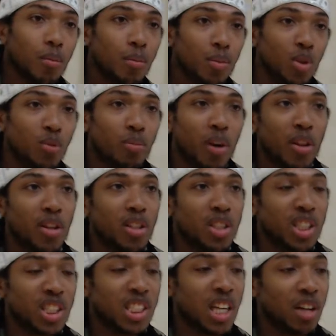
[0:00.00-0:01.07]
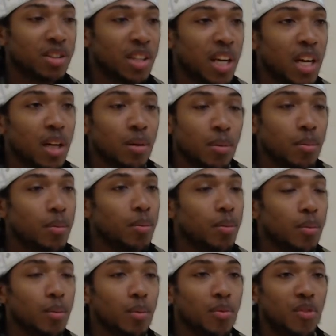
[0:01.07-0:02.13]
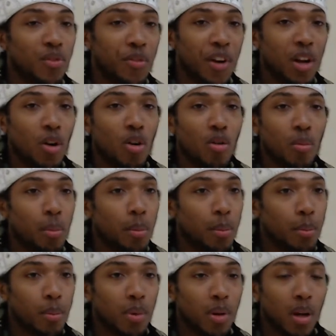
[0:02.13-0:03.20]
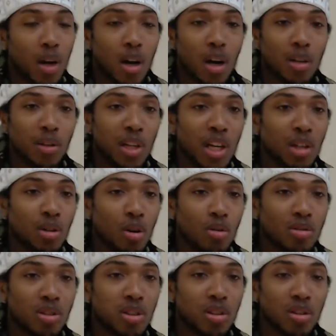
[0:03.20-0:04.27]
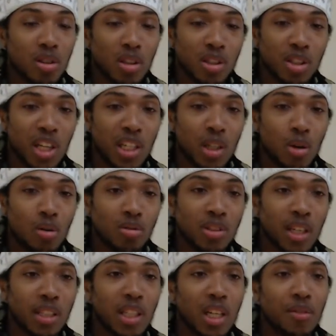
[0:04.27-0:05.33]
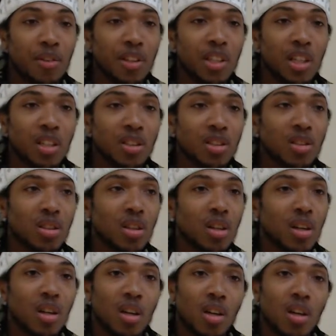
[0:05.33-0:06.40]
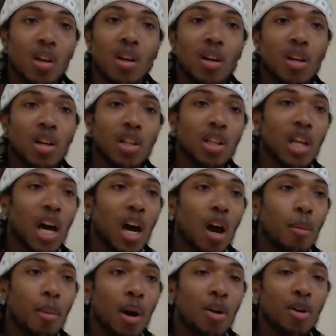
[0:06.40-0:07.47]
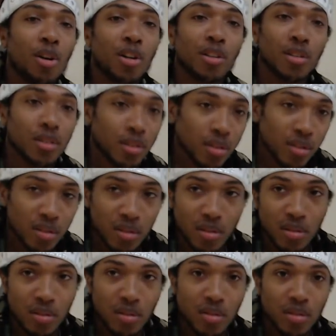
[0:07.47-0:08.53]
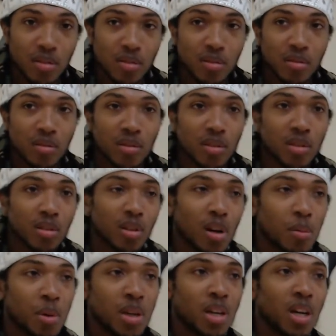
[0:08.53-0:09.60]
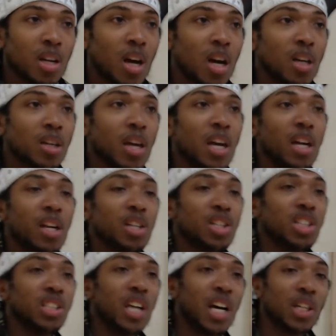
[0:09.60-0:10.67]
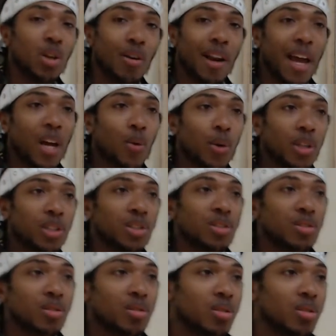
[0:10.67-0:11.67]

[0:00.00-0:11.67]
You brothers and sisters out there, fellow Negroes, Latinos, and Native Indians, you're not American. You know what I mean? You're not, English is not your language.